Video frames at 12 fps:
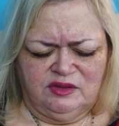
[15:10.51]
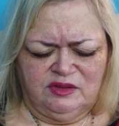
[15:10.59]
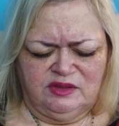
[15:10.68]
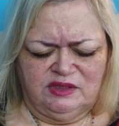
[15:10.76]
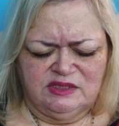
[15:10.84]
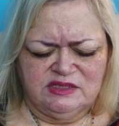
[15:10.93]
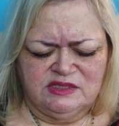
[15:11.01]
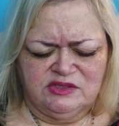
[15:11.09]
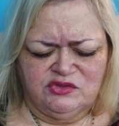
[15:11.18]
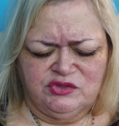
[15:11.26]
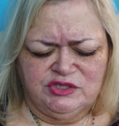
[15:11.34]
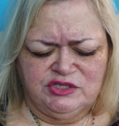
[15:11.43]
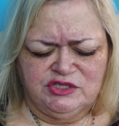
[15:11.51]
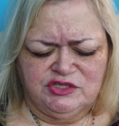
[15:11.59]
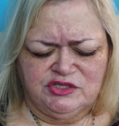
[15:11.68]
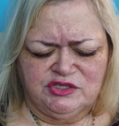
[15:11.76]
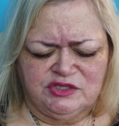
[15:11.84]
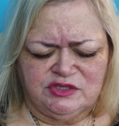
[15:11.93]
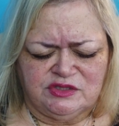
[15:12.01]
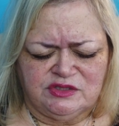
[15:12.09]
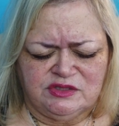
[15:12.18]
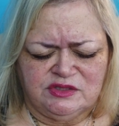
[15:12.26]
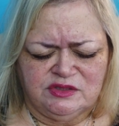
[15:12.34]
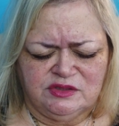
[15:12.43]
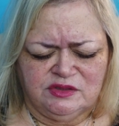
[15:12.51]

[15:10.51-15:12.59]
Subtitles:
It is the traditions